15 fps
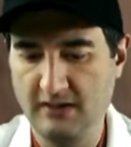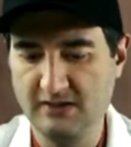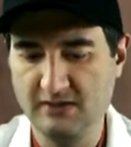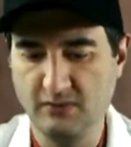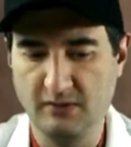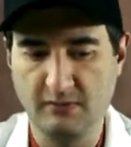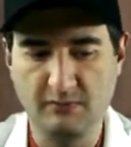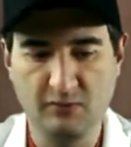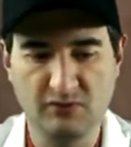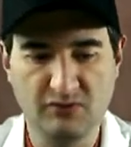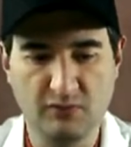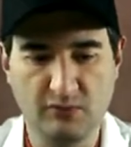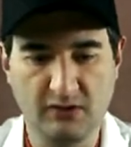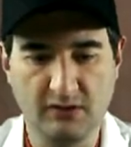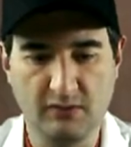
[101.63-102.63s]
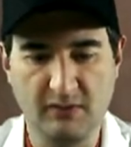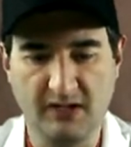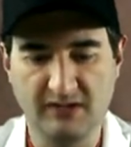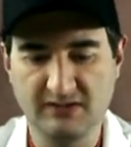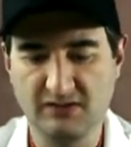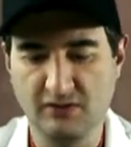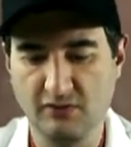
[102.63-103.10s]
that's what I'm most worried
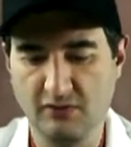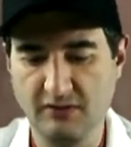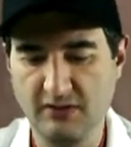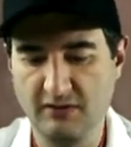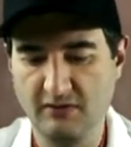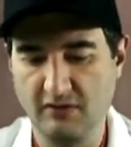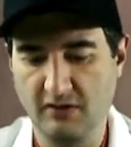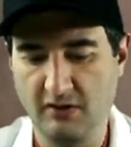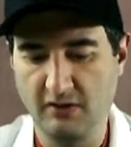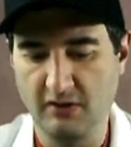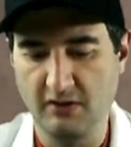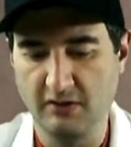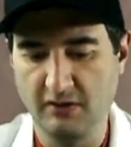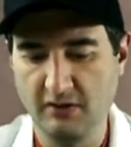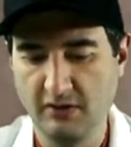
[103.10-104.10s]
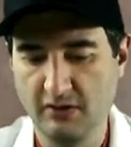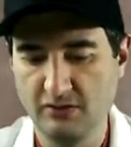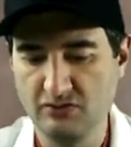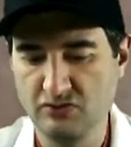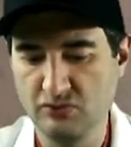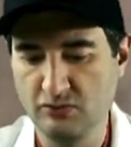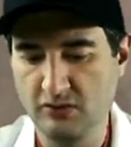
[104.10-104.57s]
about. So here are
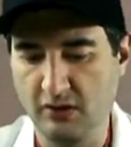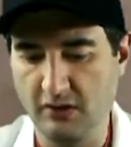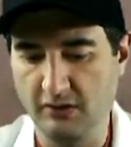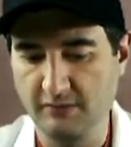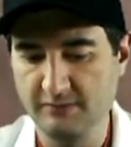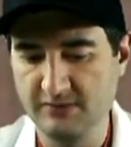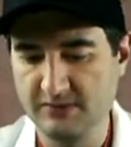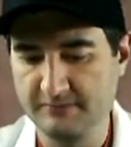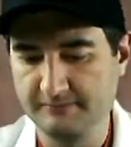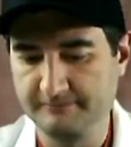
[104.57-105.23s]
two columns.